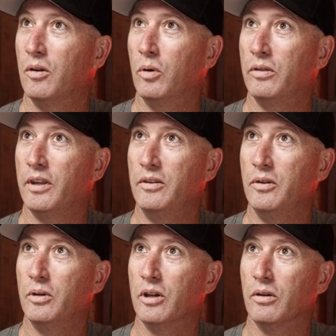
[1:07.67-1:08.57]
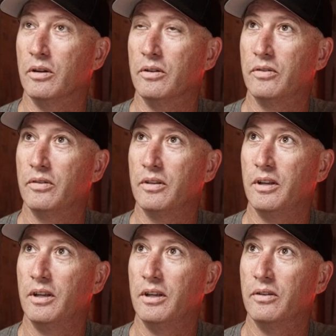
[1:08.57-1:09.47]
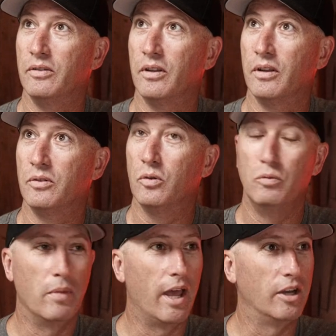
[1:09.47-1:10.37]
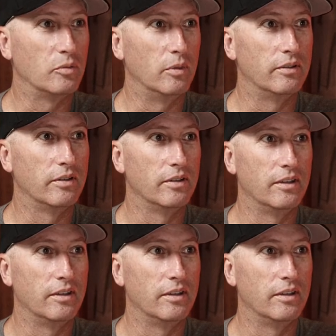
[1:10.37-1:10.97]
what they do here is a true management